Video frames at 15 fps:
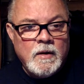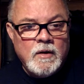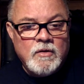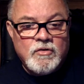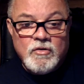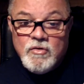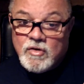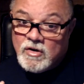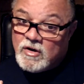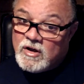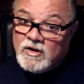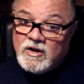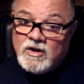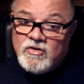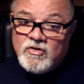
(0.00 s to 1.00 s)
So you can
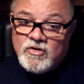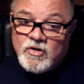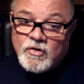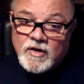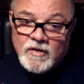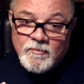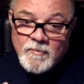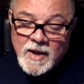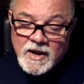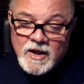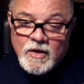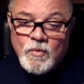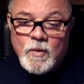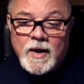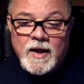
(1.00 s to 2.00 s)
condition the dog in many
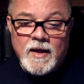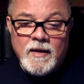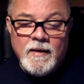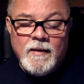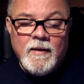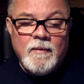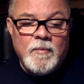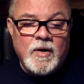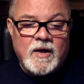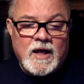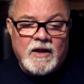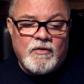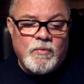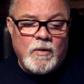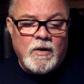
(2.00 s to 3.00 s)
a way. But
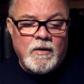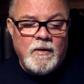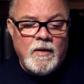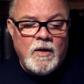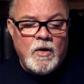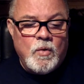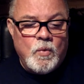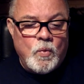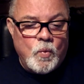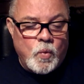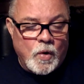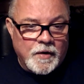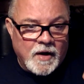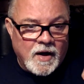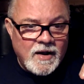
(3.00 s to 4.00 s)
guess what?
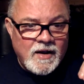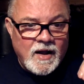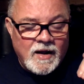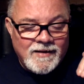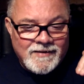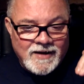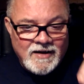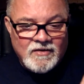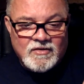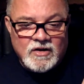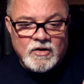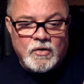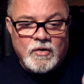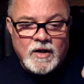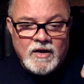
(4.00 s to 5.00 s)
What I teach the
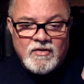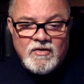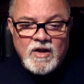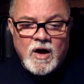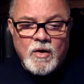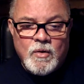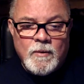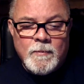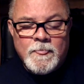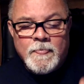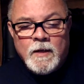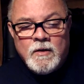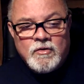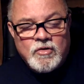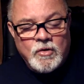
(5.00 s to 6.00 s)
dog is no.
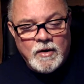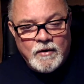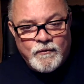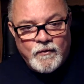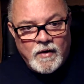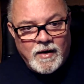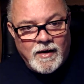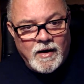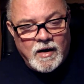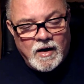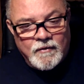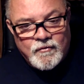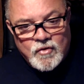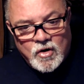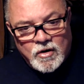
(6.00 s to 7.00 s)
So if
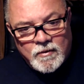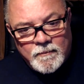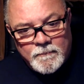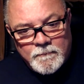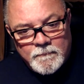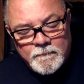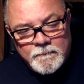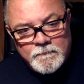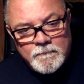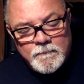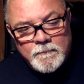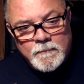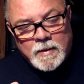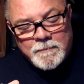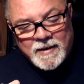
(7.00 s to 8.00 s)
I've got
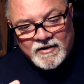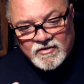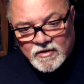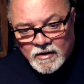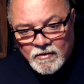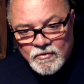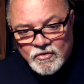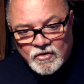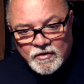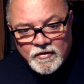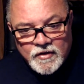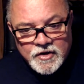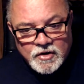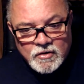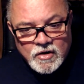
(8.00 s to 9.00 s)
my best clothes on and
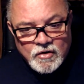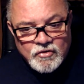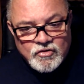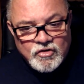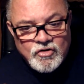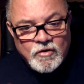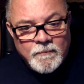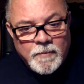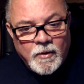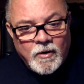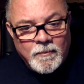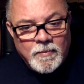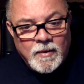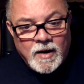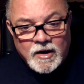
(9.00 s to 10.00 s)
the dog goes to jump
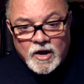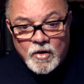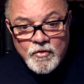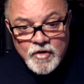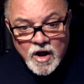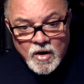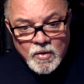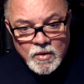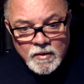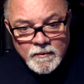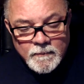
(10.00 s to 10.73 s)
up, I go no.